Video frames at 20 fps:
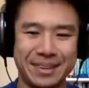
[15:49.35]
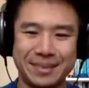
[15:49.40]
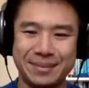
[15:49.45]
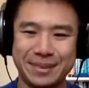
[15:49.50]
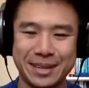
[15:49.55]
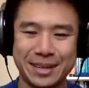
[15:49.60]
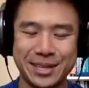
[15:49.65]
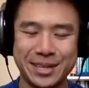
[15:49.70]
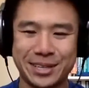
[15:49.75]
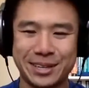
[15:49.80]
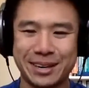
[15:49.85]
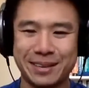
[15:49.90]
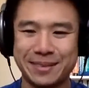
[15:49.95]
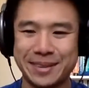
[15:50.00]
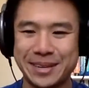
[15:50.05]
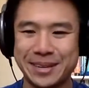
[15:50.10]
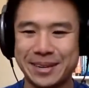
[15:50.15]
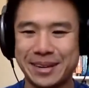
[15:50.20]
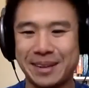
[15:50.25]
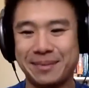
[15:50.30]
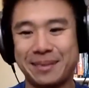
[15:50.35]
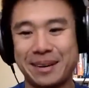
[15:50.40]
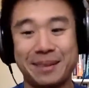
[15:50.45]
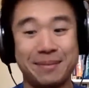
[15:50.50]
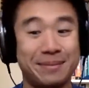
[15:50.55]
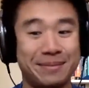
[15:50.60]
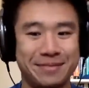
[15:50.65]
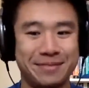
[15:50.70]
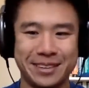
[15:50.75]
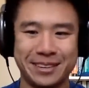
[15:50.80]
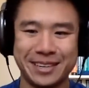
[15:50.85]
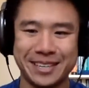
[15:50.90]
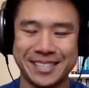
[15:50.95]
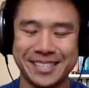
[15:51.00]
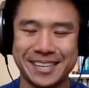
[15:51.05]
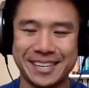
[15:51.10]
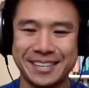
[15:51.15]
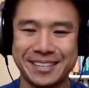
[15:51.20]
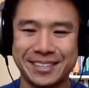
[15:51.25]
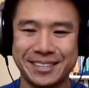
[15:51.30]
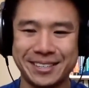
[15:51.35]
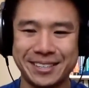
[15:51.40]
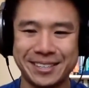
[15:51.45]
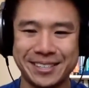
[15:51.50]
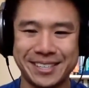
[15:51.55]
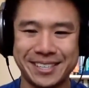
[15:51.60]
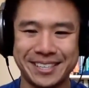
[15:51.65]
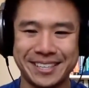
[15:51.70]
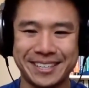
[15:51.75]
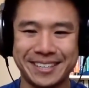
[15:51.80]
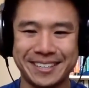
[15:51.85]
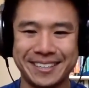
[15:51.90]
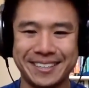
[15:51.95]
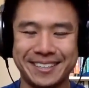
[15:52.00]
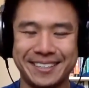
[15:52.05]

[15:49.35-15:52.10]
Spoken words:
pleasure. I mean, I'm very excited you're using it.